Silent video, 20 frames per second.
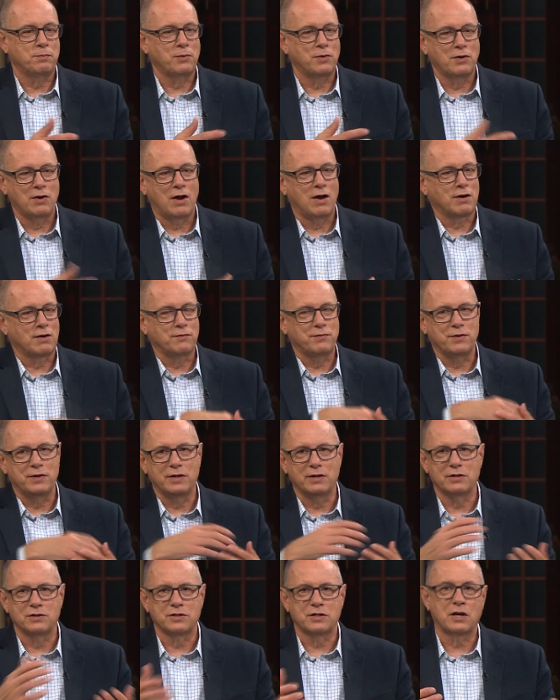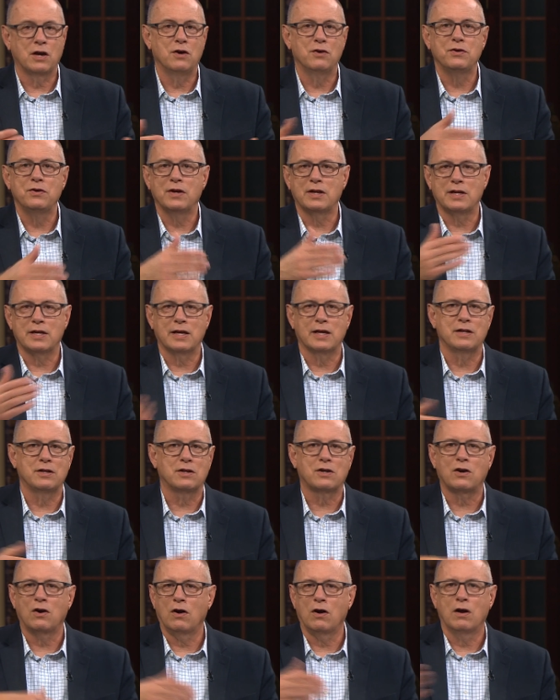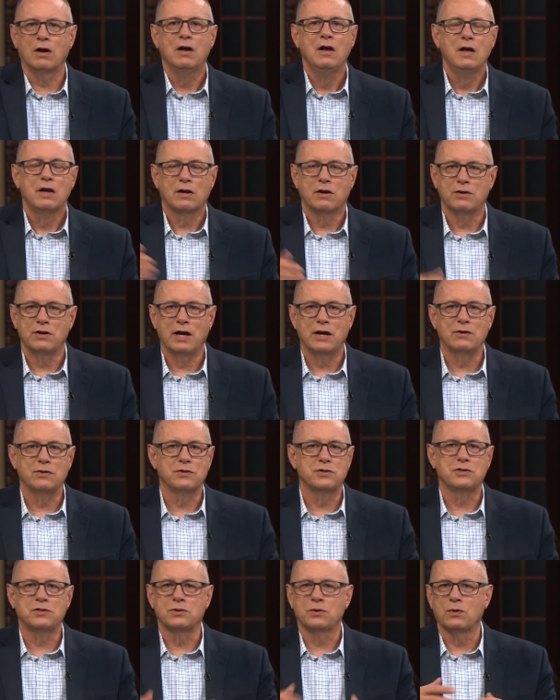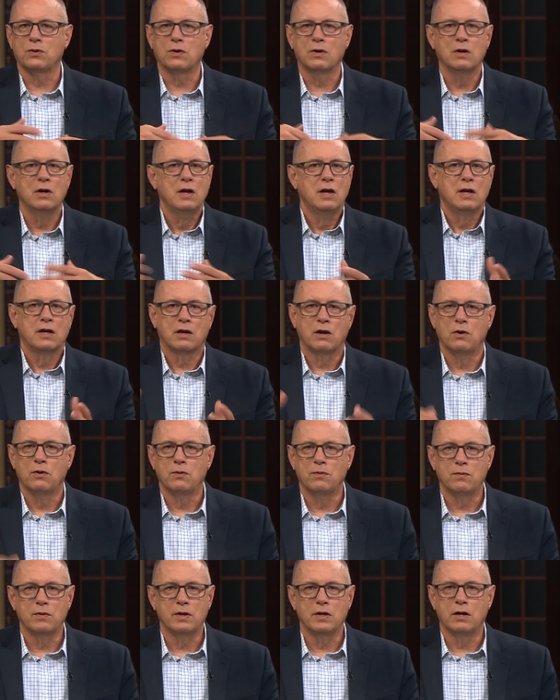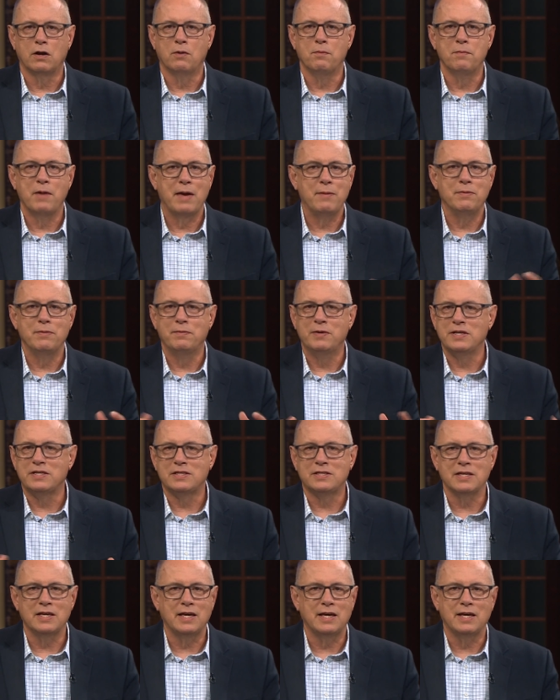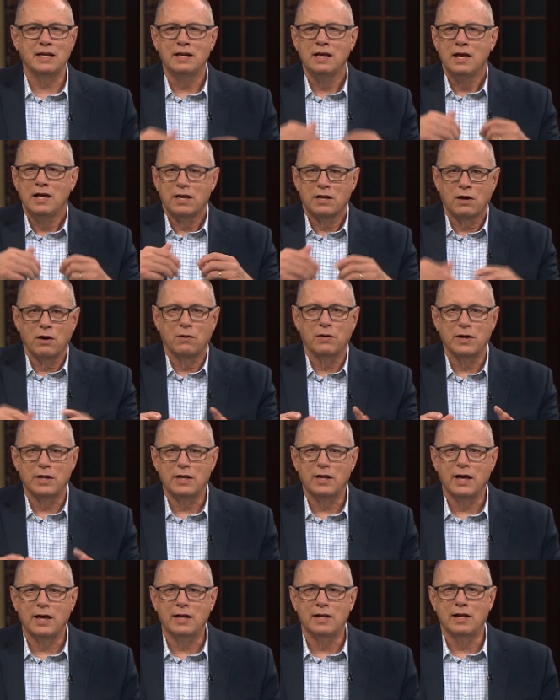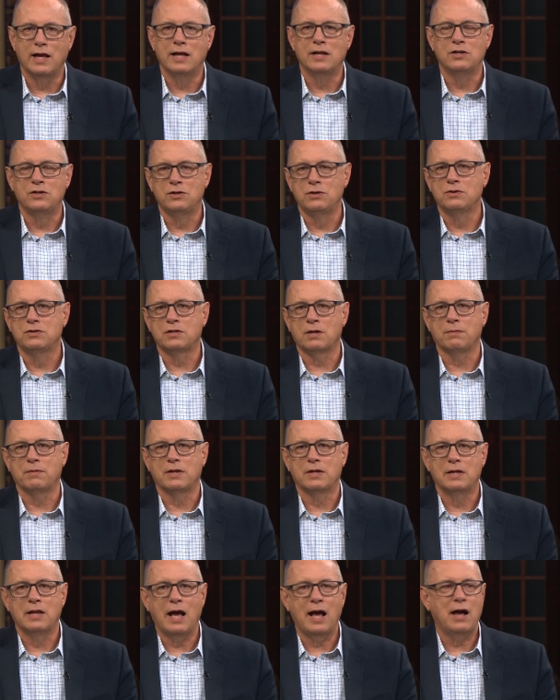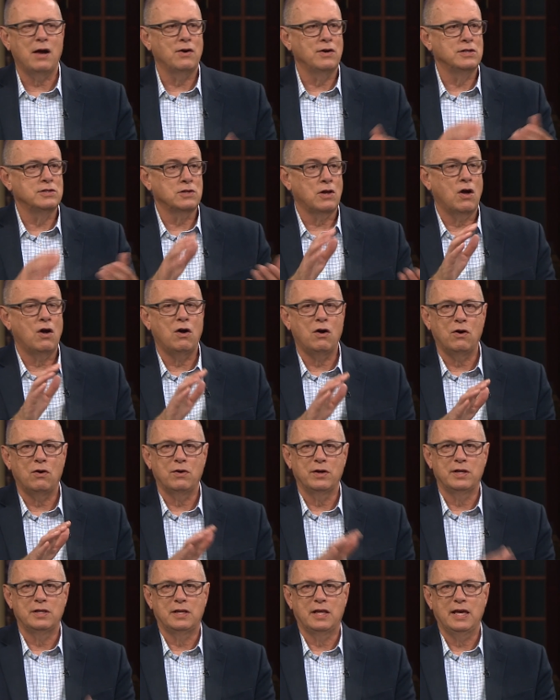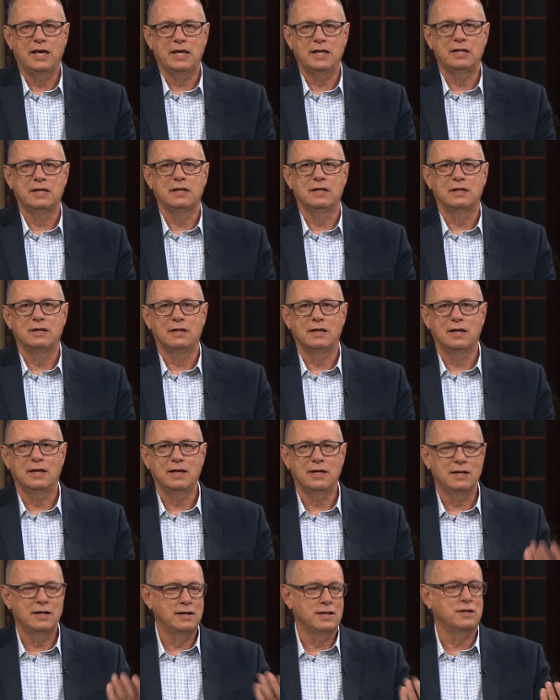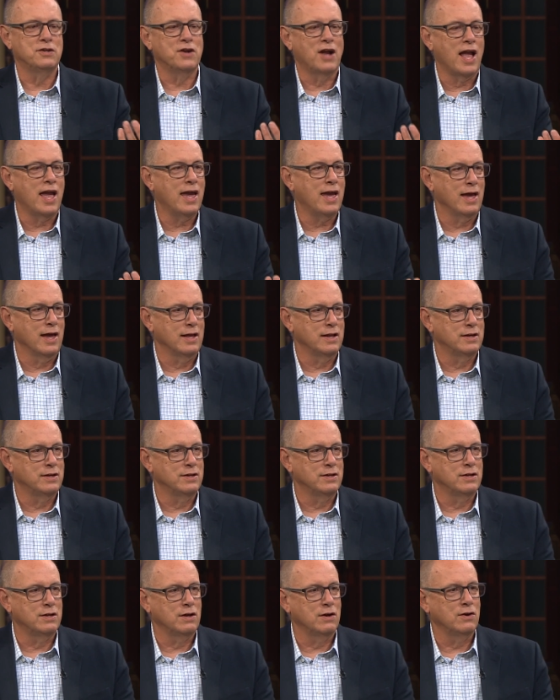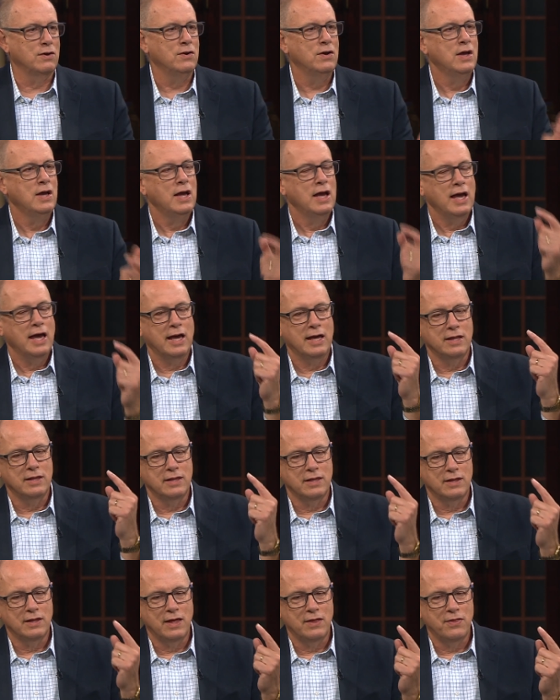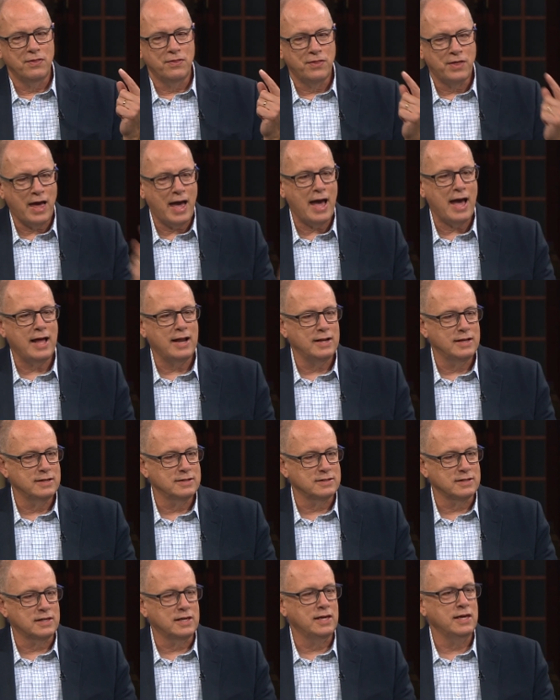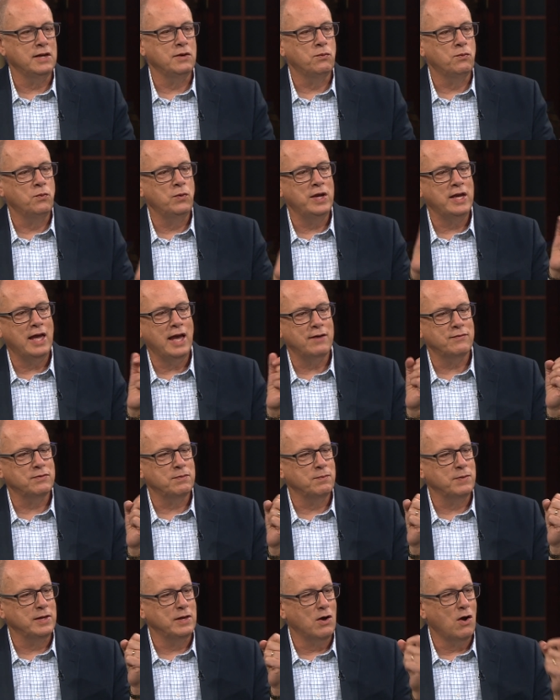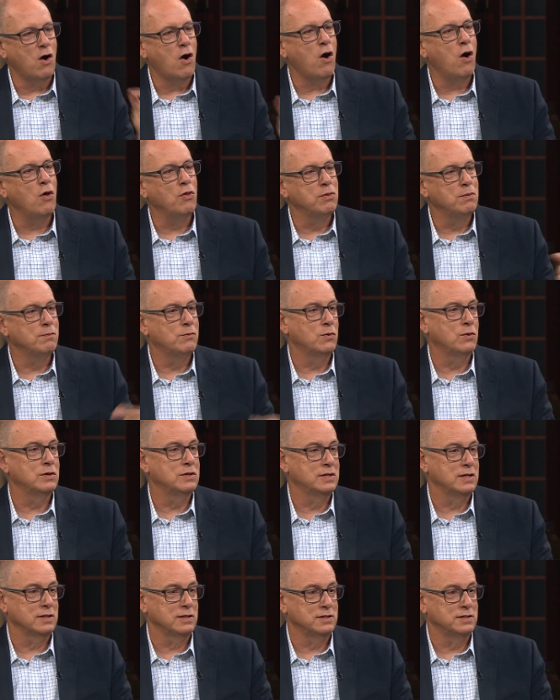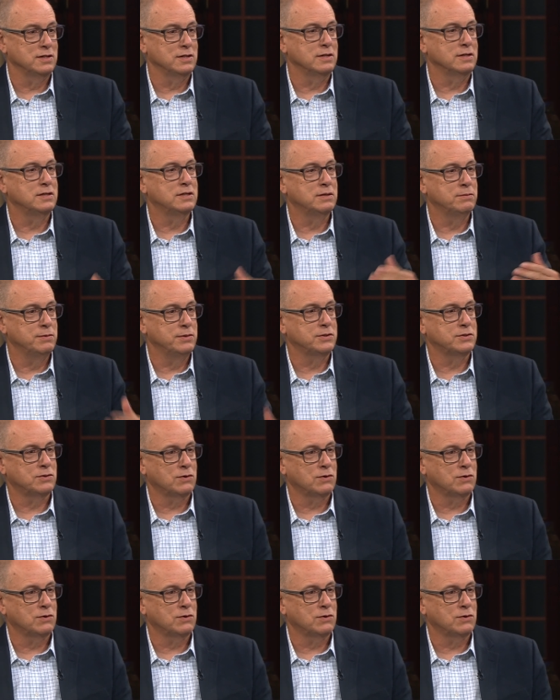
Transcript: with pornography years ago, you had to get in your car, go down to a store, go, you know, maybe be seen, go in and, and do something. Now it's all in the hidden hidden in your hand, you know? And and that is the key. We have to be all the more diligent to be